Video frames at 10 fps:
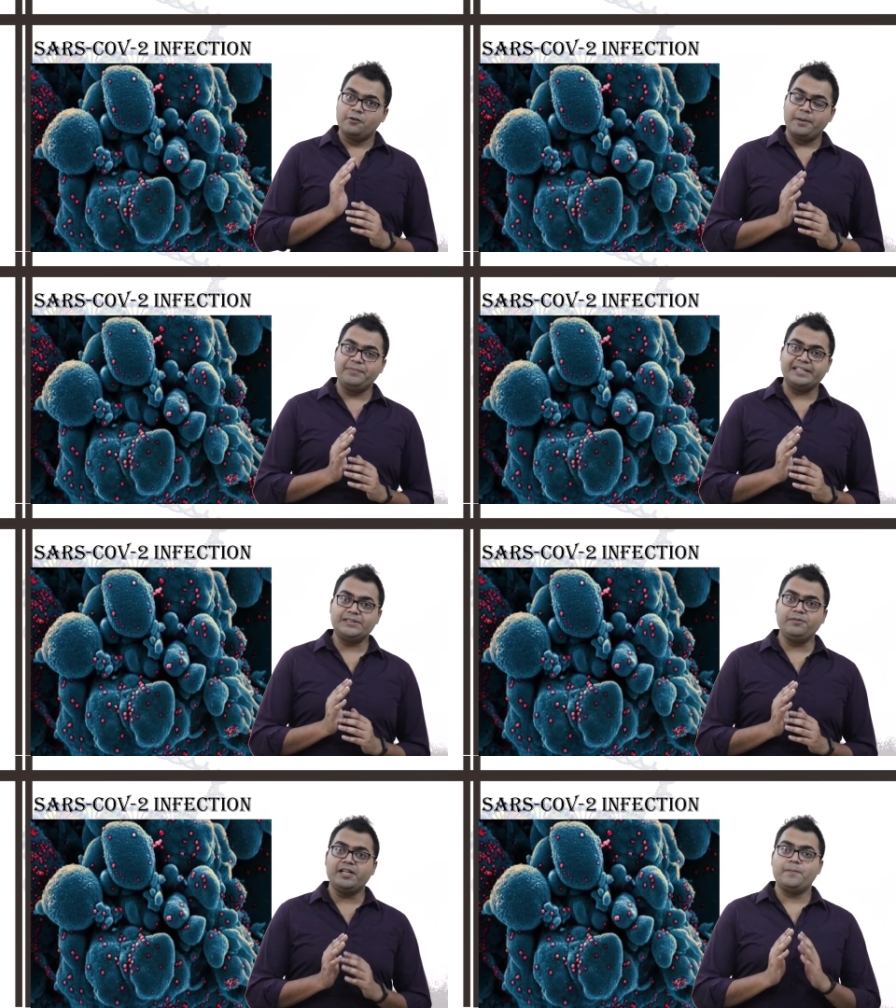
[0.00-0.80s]

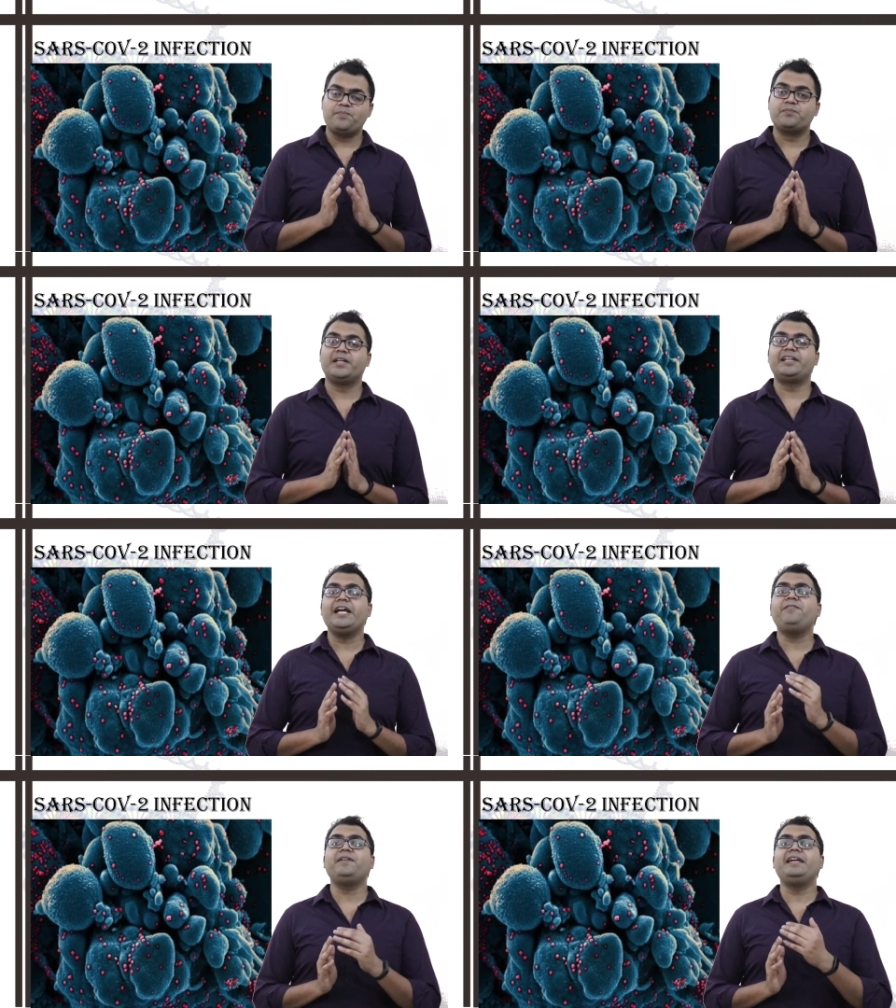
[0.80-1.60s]
remdesivir, but
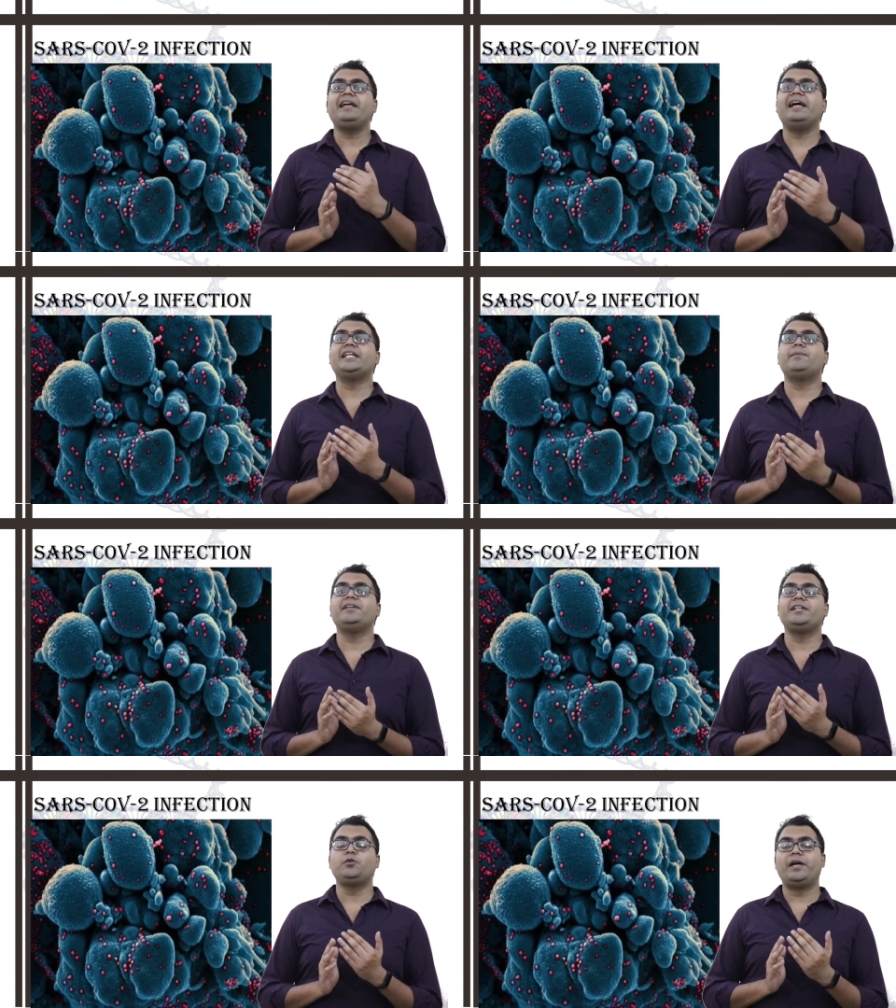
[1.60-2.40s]
if
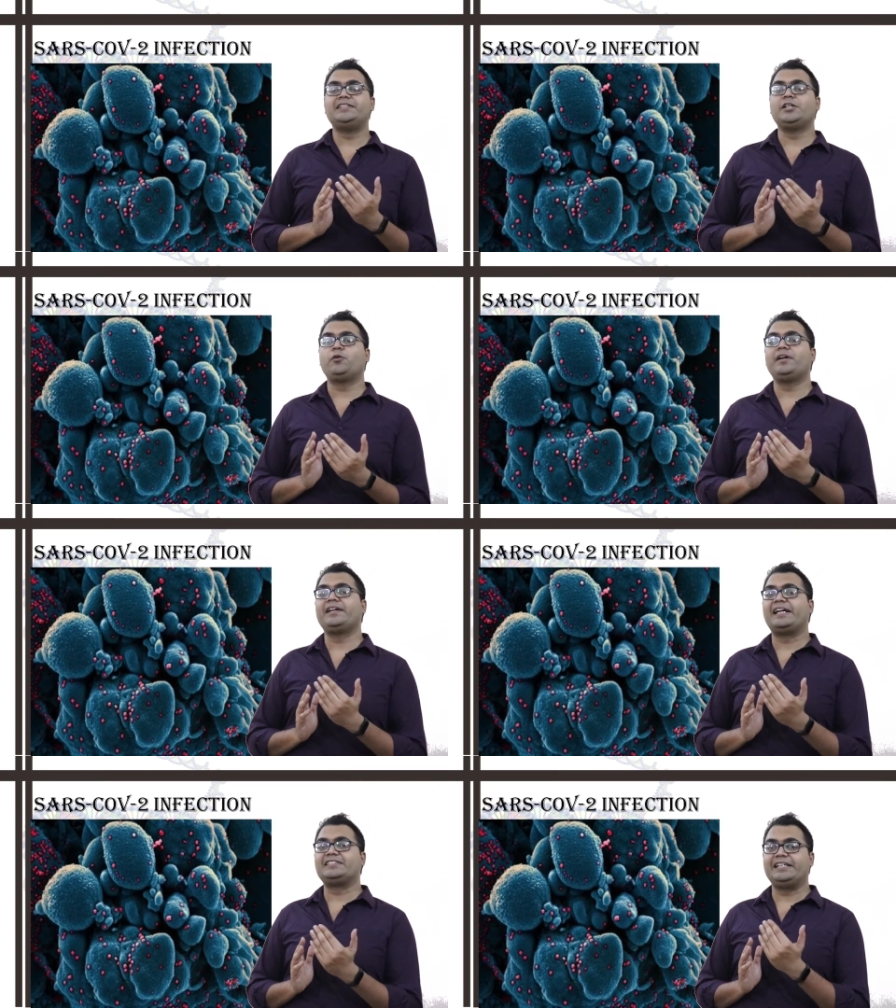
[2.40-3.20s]
EIDD2801
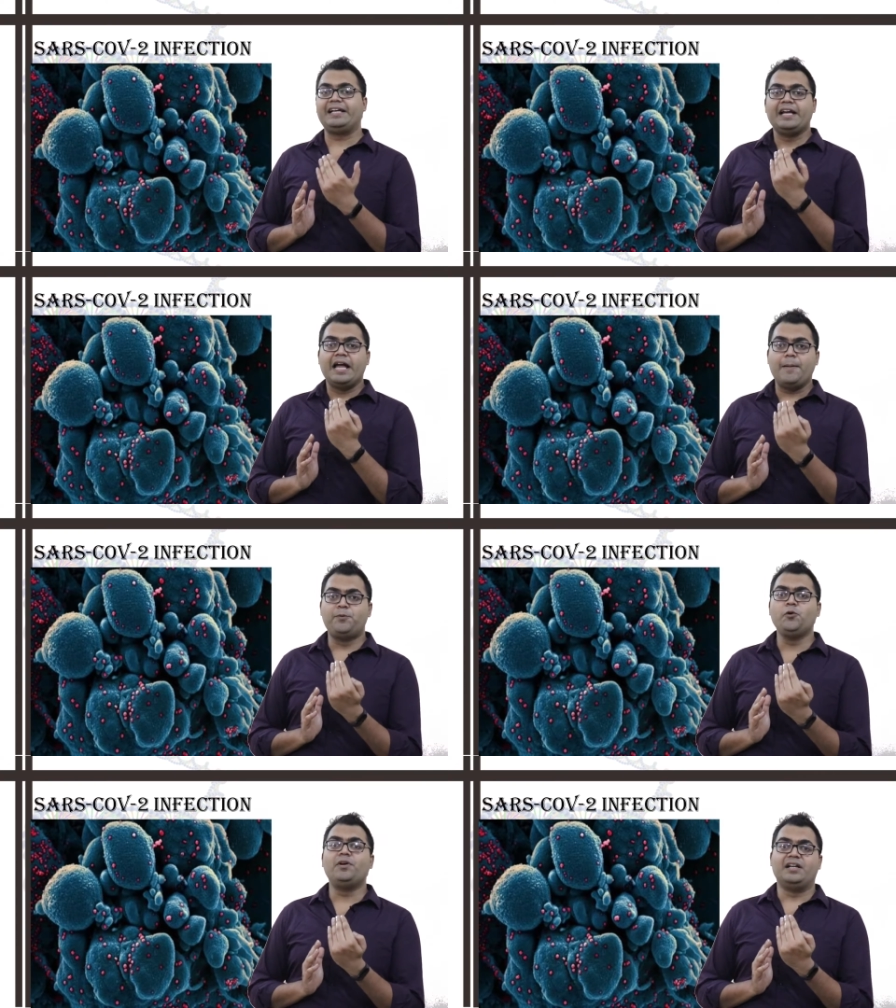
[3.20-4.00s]
gets the
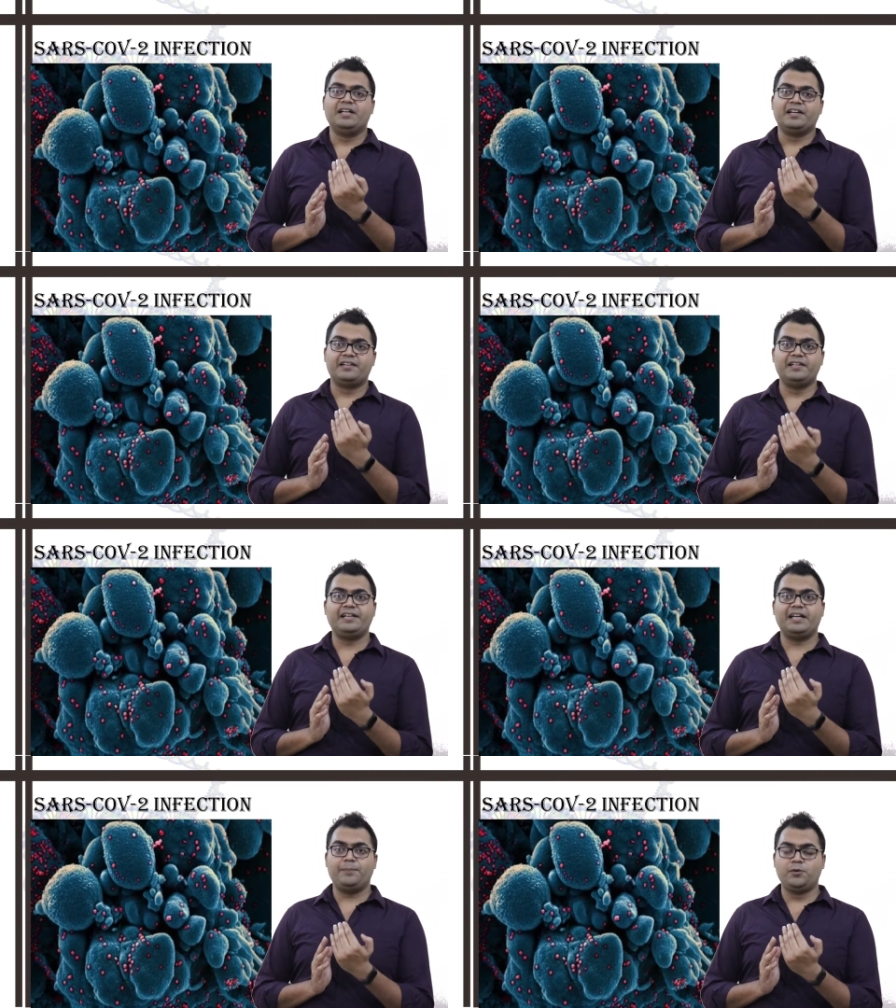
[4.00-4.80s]
approval,
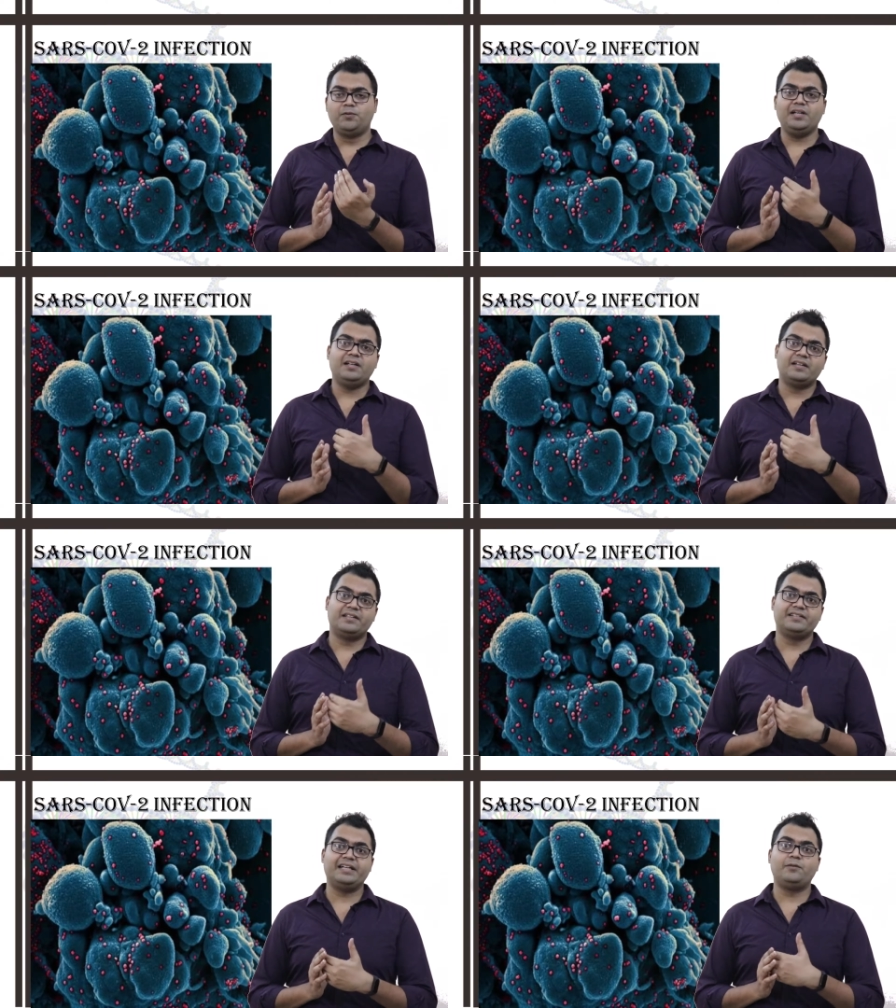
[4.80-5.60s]
clinical approval,
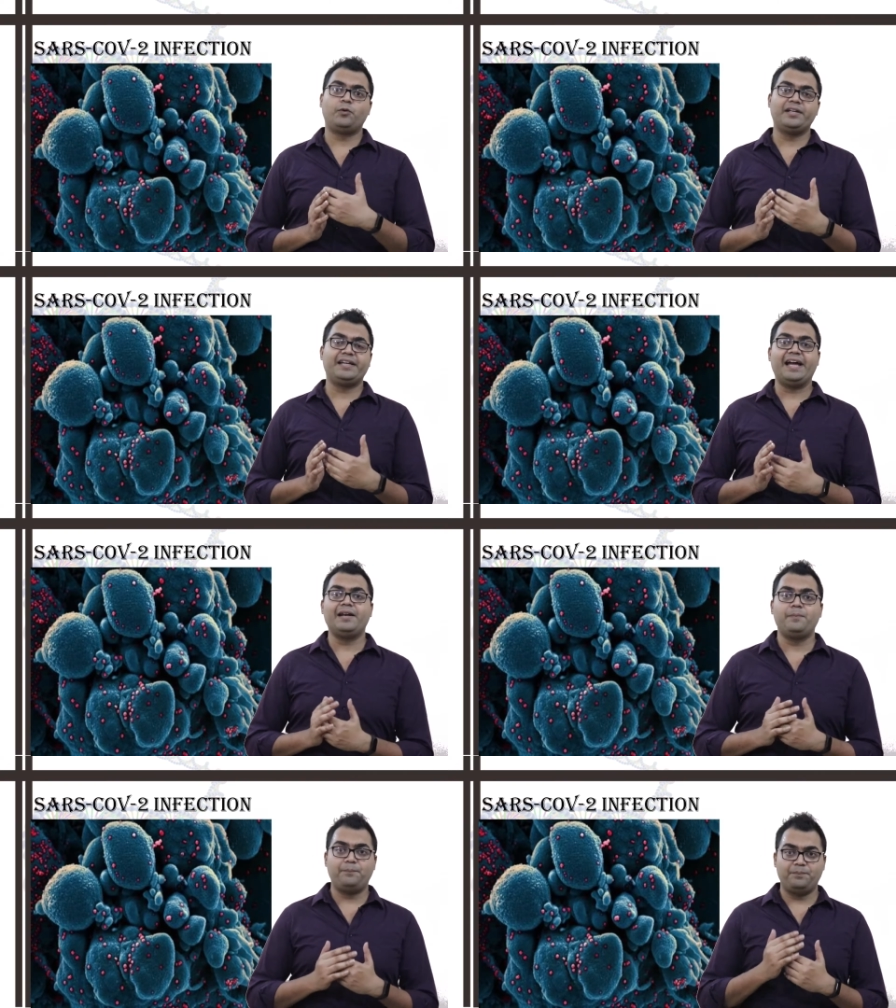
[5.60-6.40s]
then one
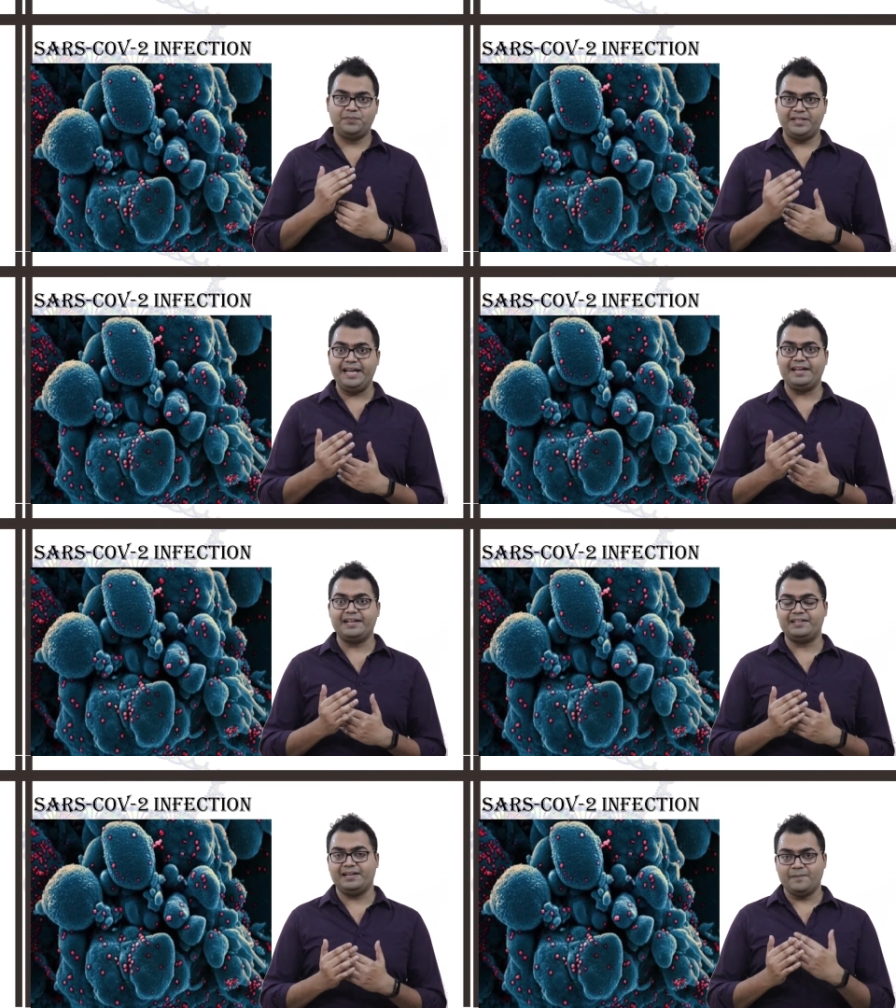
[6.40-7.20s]
can take
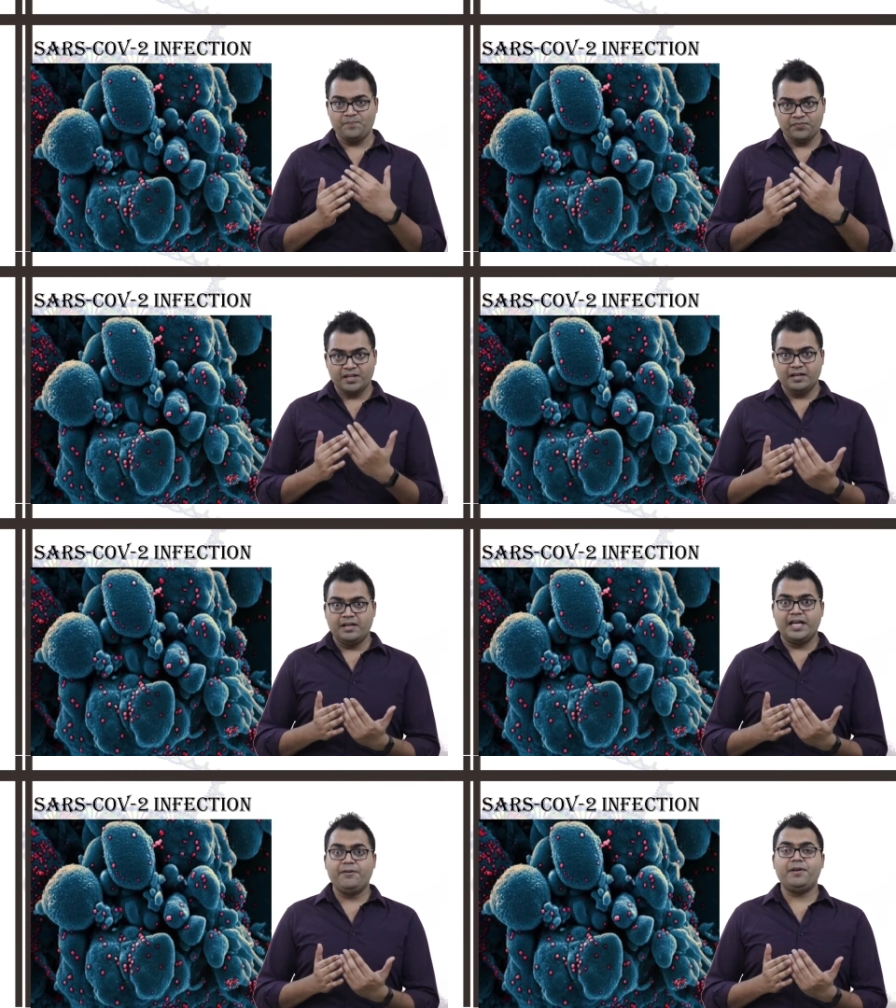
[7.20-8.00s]
it
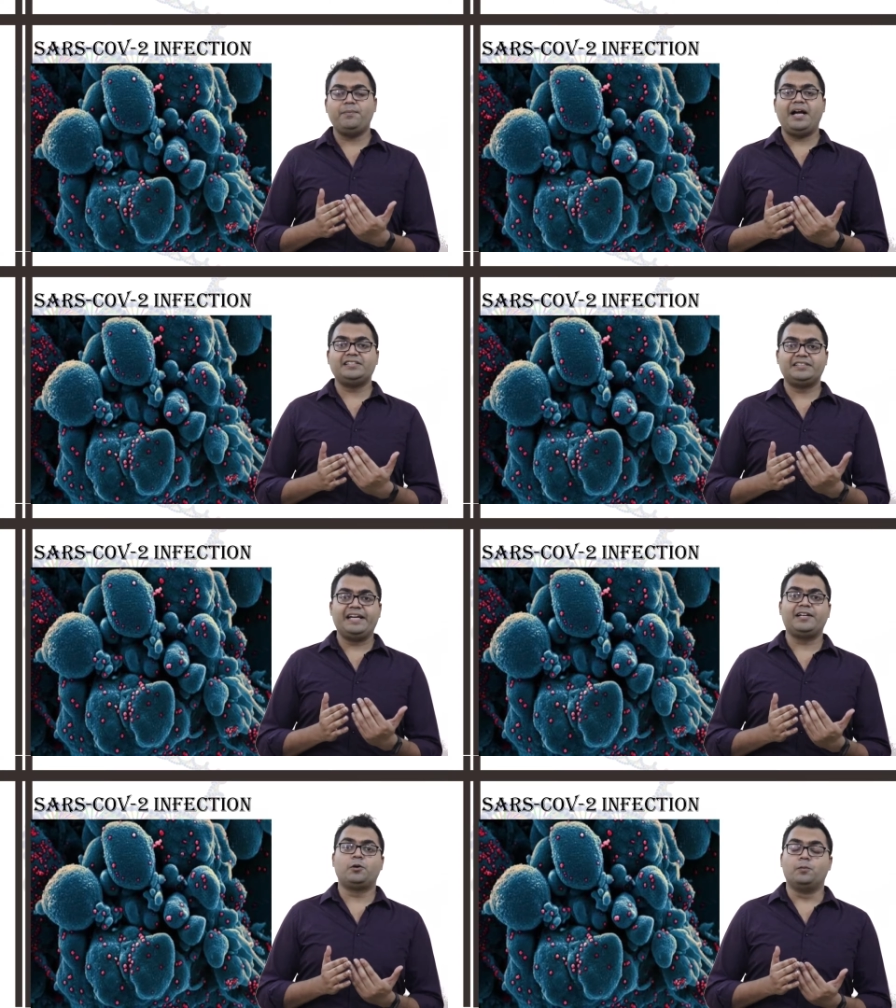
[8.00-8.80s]
even by
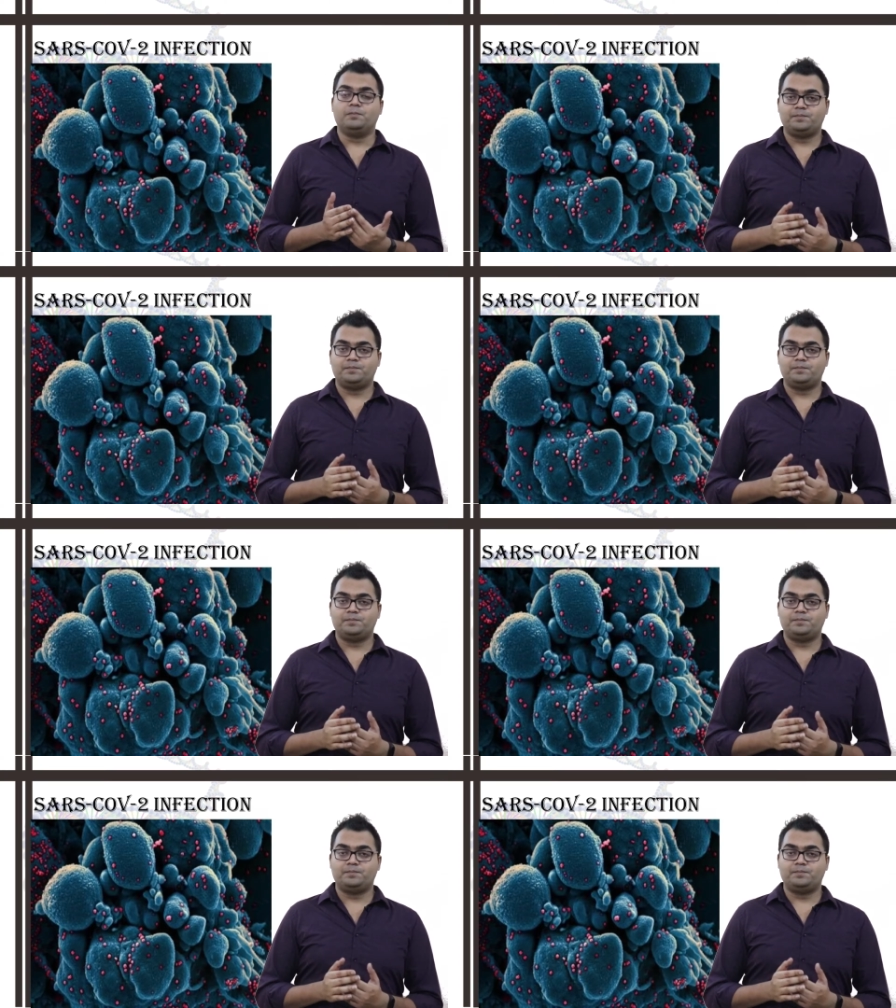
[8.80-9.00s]
staying at home.